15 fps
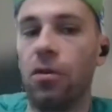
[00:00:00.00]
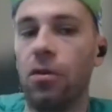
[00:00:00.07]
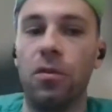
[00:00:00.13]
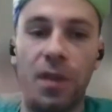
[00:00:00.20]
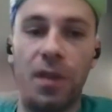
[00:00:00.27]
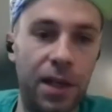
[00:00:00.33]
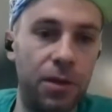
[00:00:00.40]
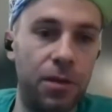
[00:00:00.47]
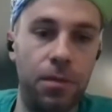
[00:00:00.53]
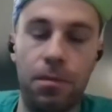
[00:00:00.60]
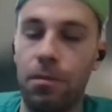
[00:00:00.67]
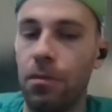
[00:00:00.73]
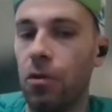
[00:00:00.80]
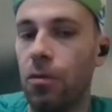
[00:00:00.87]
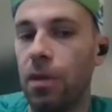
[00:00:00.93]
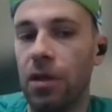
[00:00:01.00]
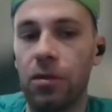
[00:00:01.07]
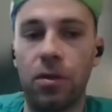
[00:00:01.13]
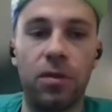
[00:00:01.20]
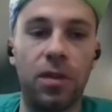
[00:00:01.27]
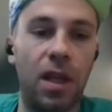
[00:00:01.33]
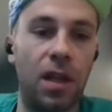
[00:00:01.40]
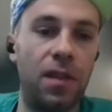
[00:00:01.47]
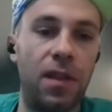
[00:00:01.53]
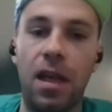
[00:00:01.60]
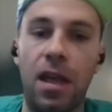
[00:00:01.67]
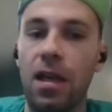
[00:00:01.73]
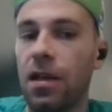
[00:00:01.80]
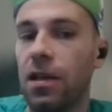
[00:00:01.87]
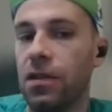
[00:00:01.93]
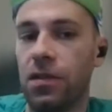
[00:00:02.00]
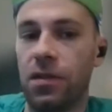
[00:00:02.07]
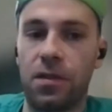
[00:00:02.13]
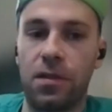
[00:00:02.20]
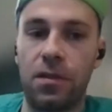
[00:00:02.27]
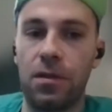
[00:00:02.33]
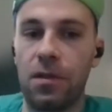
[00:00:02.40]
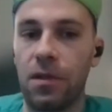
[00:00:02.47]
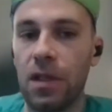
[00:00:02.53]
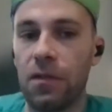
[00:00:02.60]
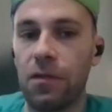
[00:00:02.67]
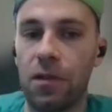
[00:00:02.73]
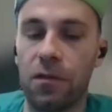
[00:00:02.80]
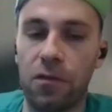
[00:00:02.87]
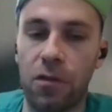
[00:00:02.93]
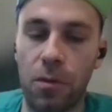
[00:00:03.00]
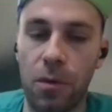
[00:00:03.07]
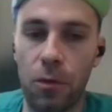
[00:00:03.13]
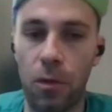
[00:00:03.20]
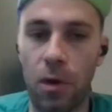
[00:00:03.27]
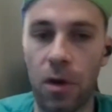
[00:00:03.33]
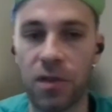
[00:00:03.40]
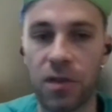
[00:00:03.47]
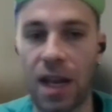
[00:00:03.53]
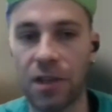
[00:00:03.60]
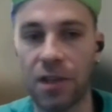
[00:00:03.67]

on that moment on that day is different from it yeah, was